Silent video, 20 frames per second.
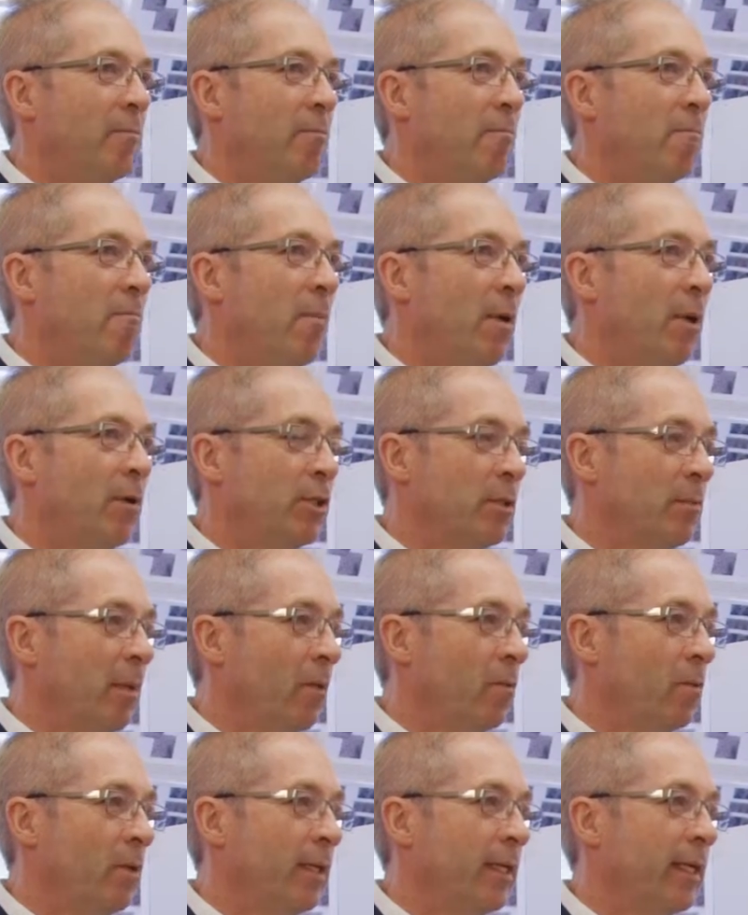Most of my
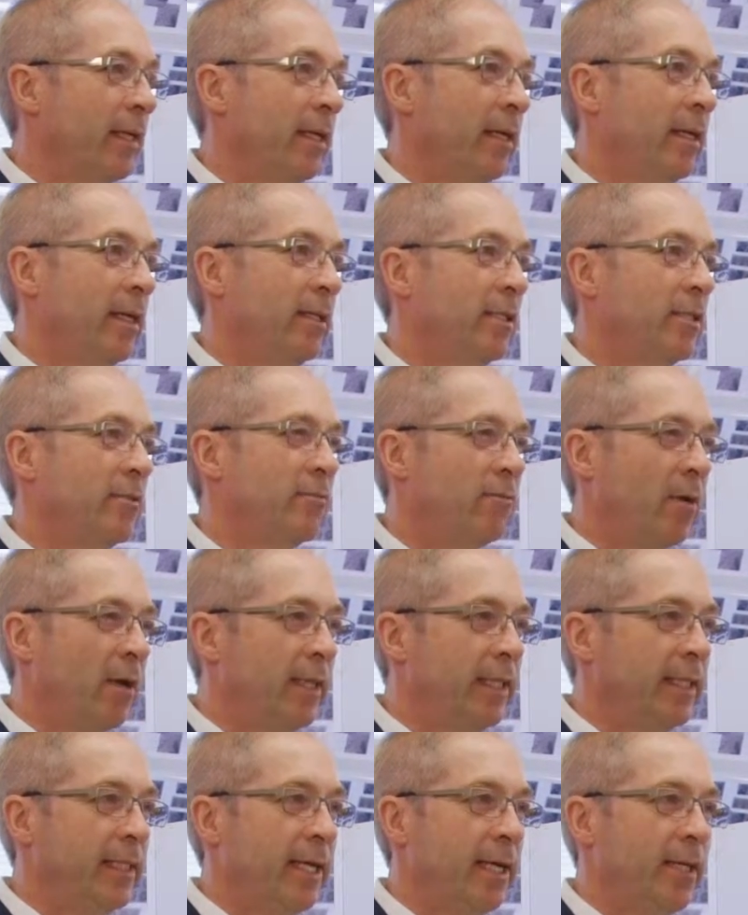work is
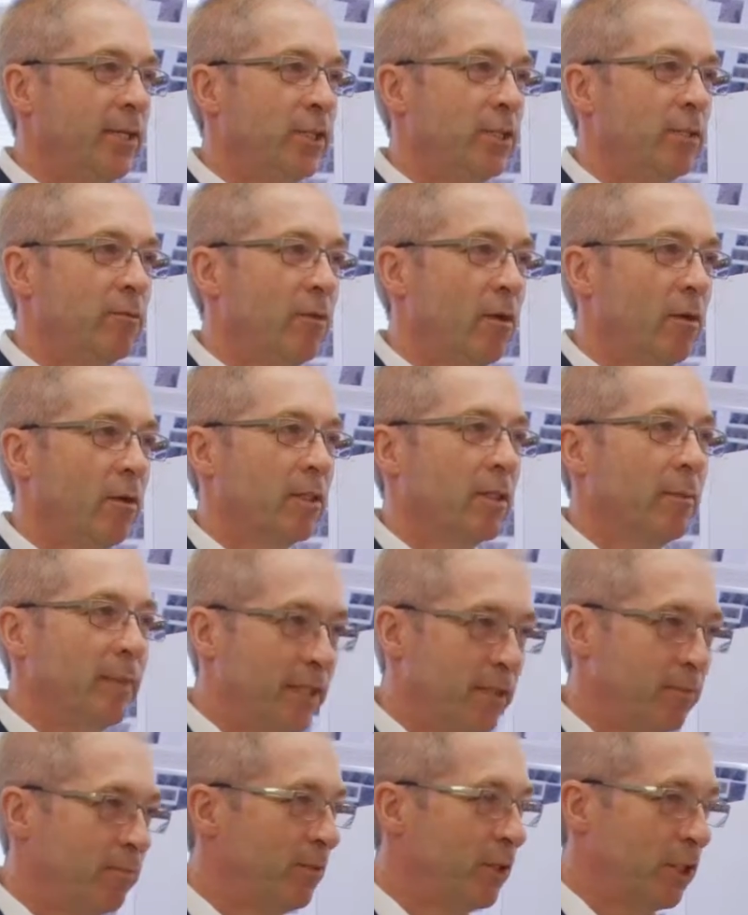finding the ages of rocks. I
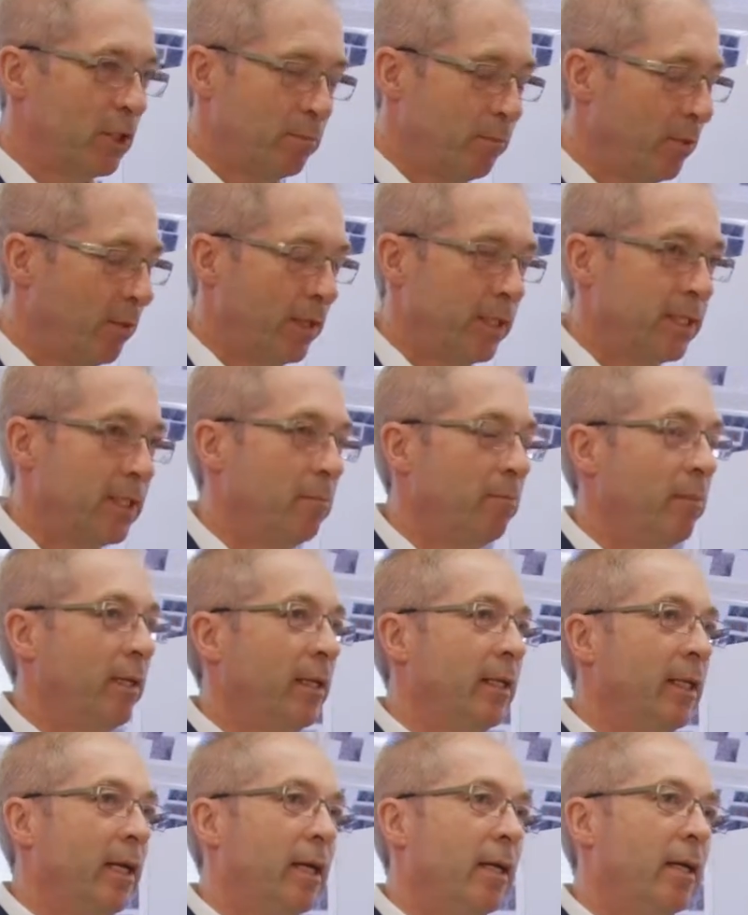mean, just put it
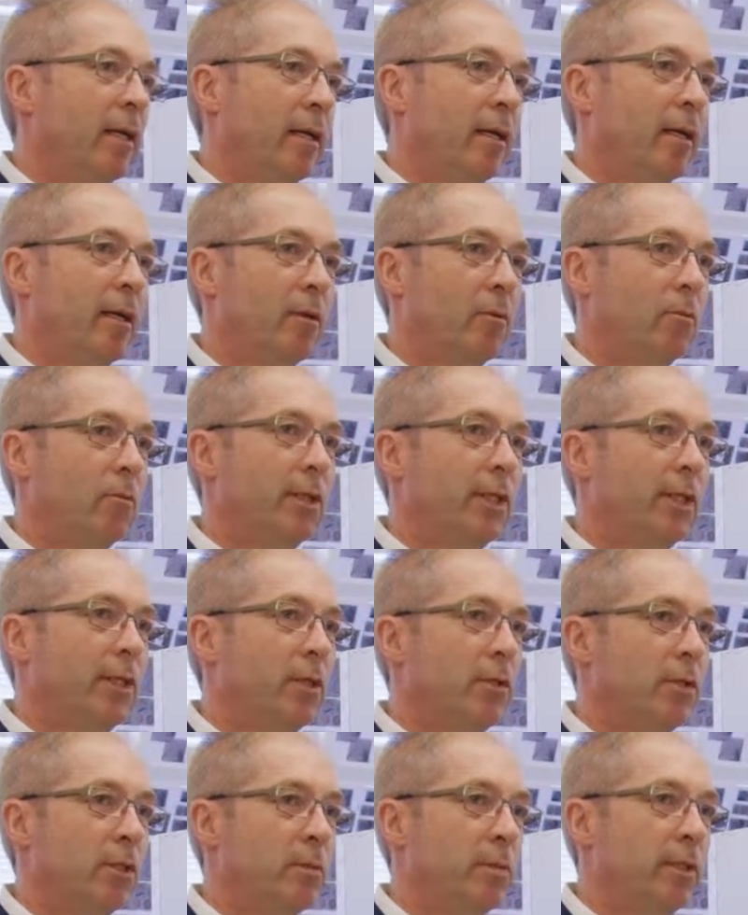simply. We
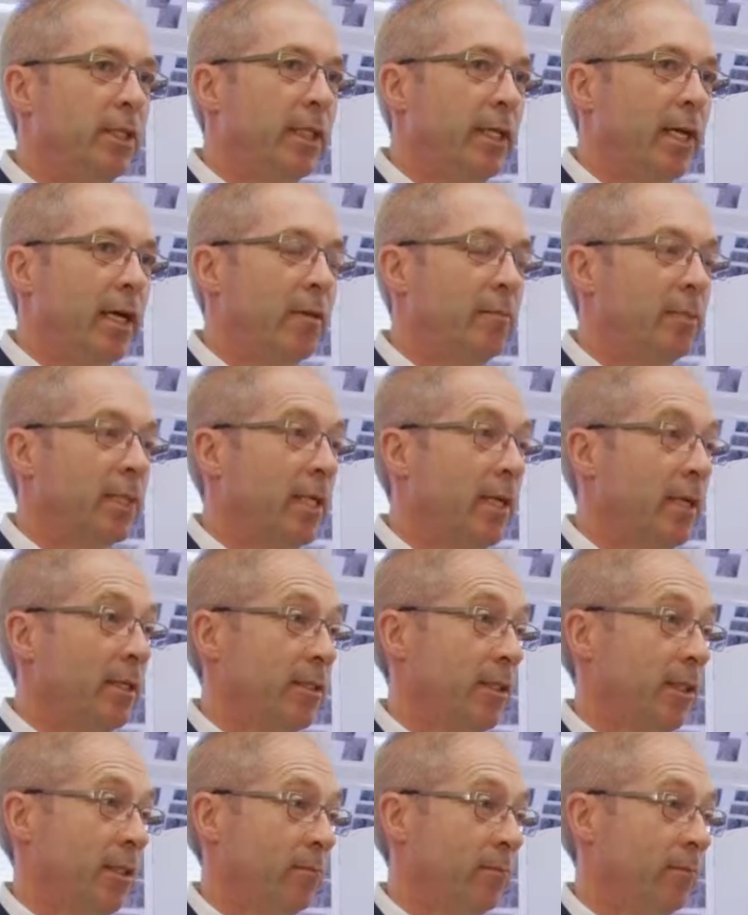use the decay of
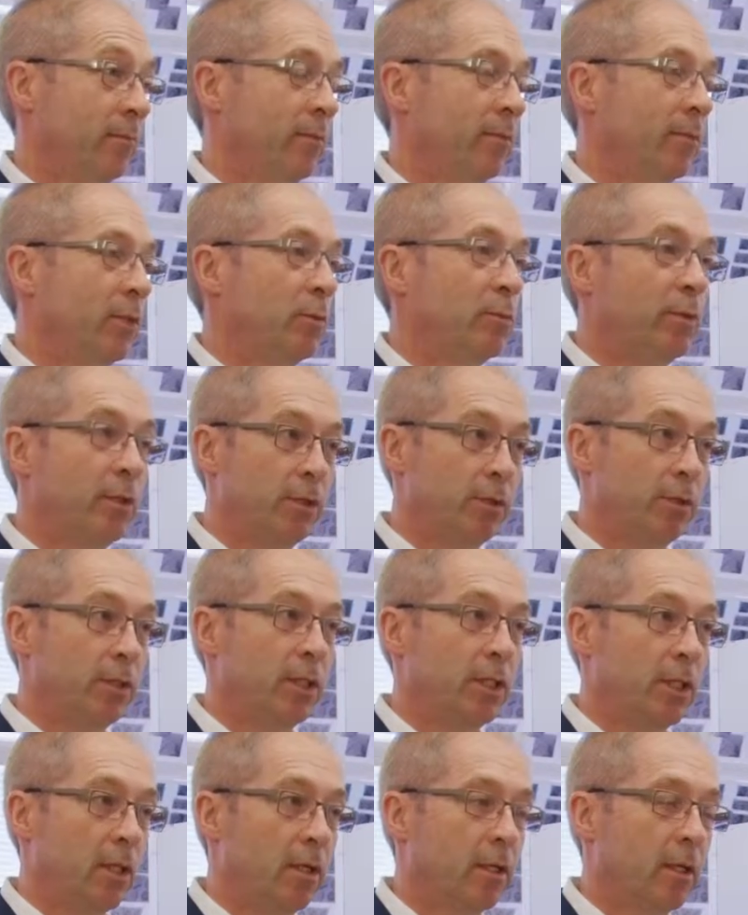potassium, which
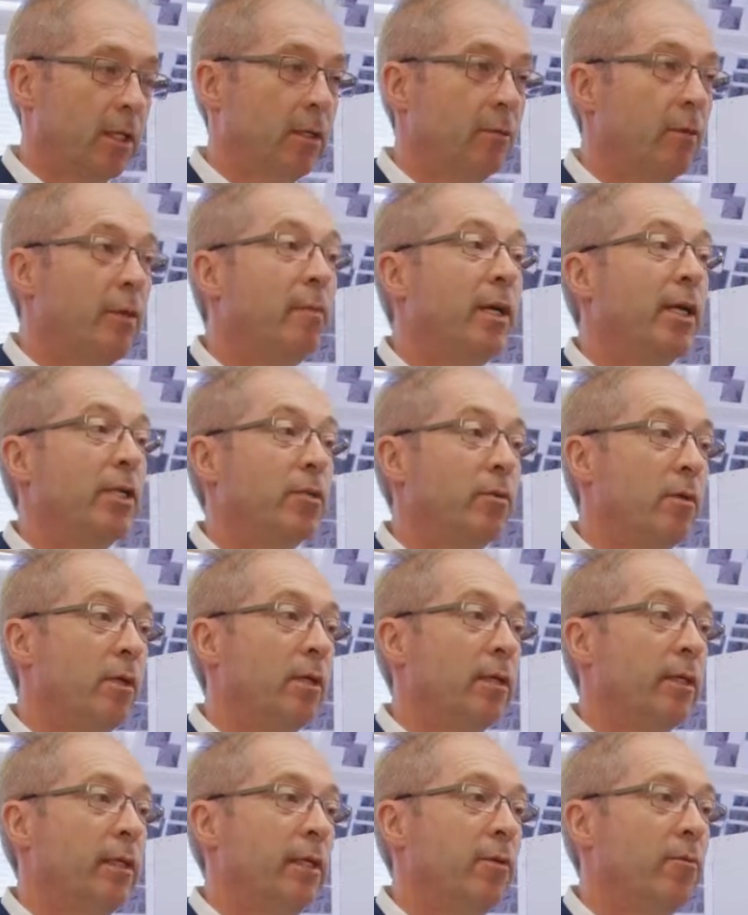produces argon, and we measure
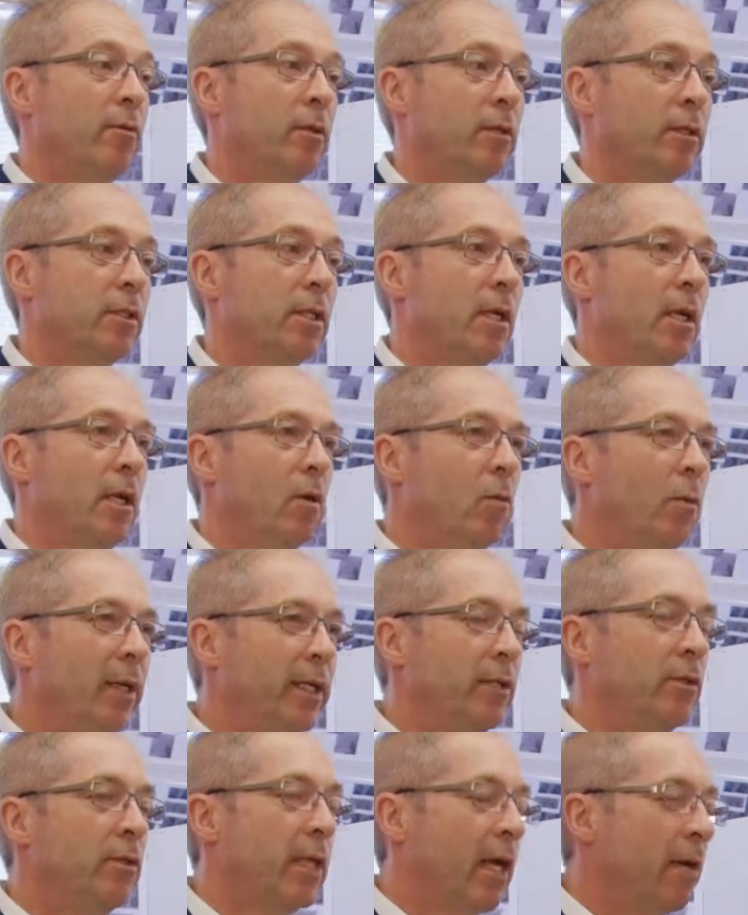argon in rocks. We
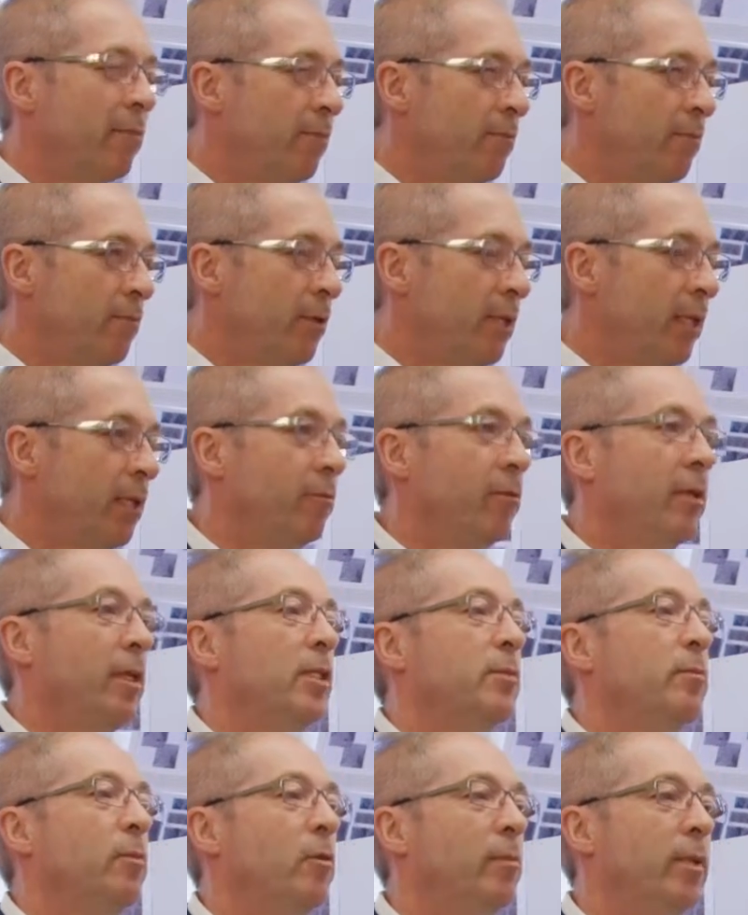can do that in really, really
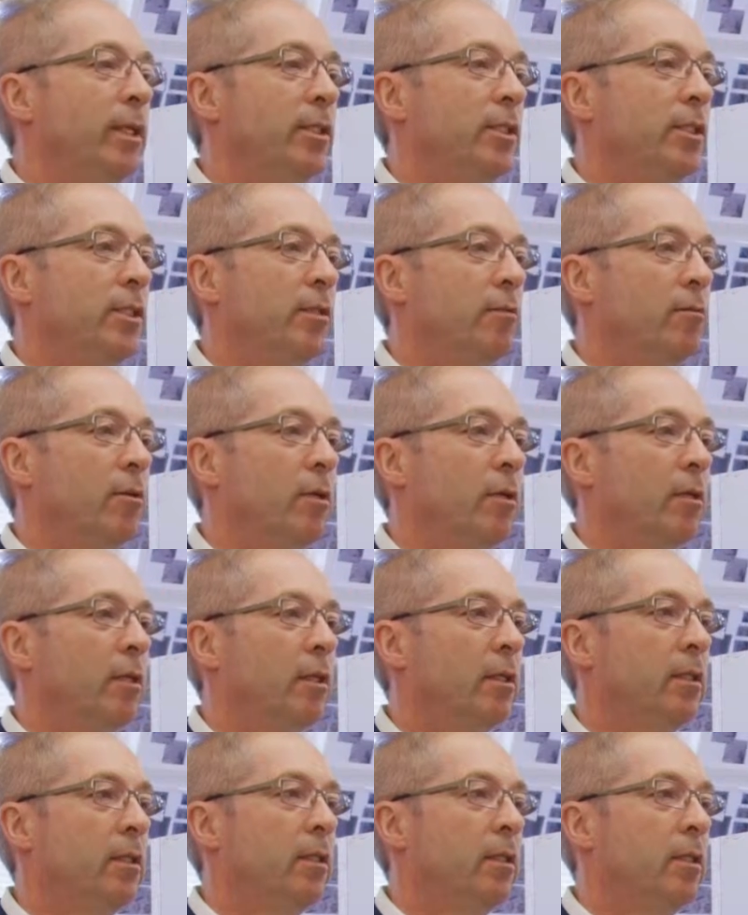small pieces of rock.
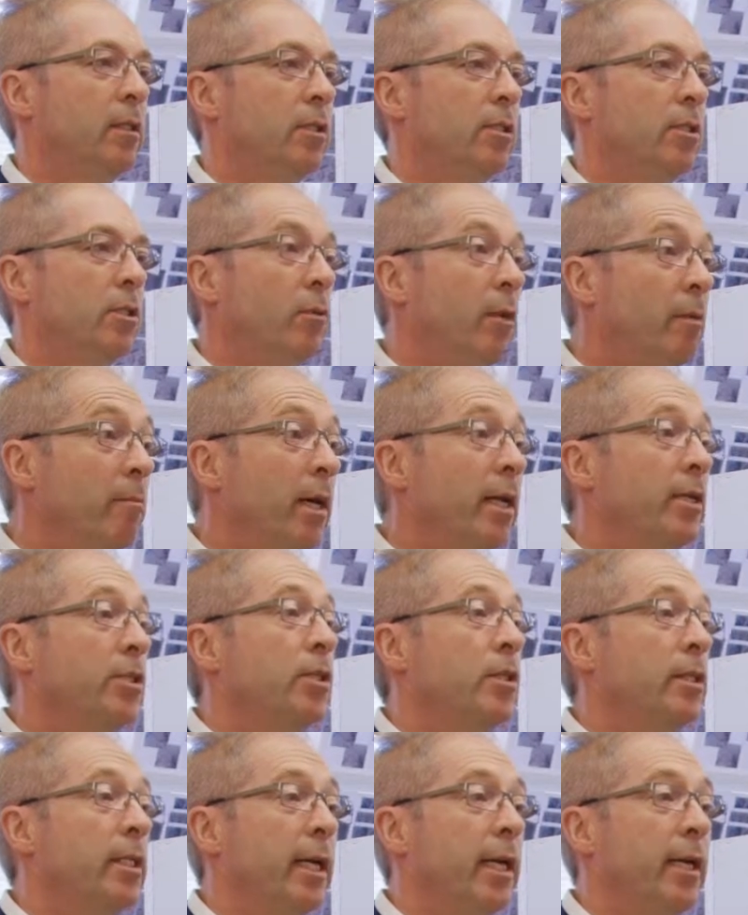So we measure
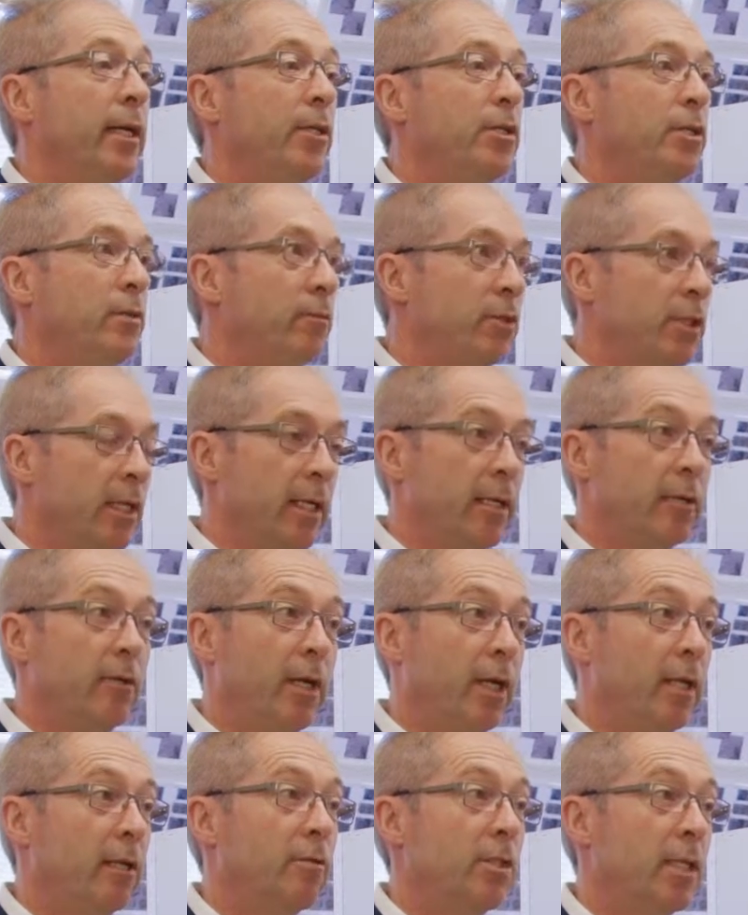the age of, say, a
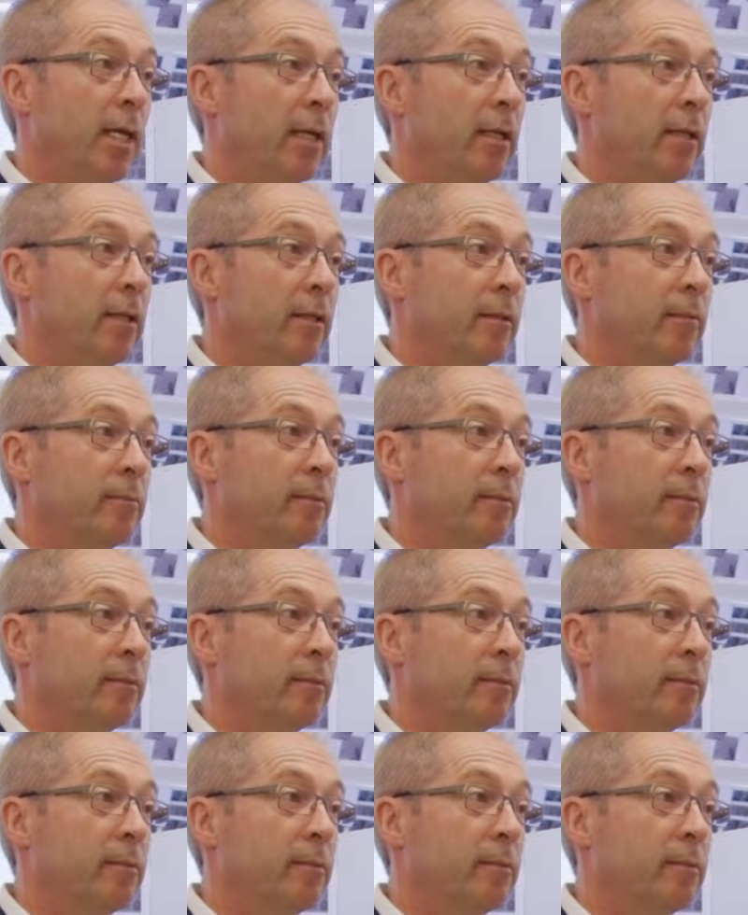grain of sand.